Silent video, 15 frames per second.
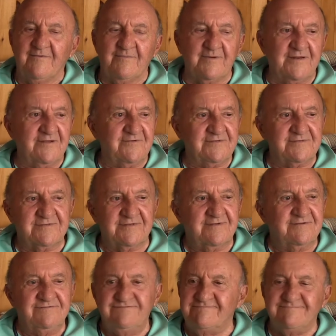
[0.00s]
But it was, uh,
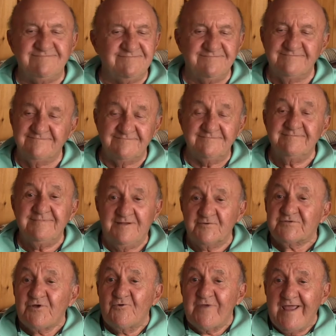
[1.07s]
it
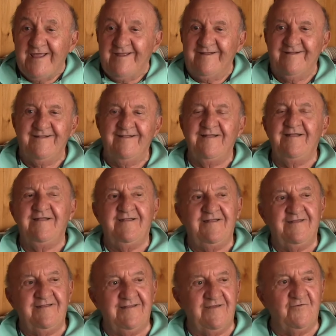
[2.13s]
was okay.
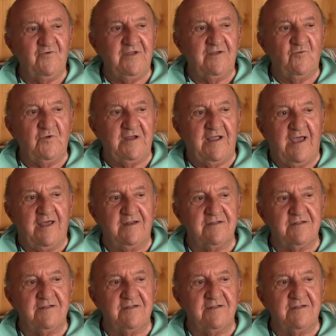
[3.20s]
And then we, we got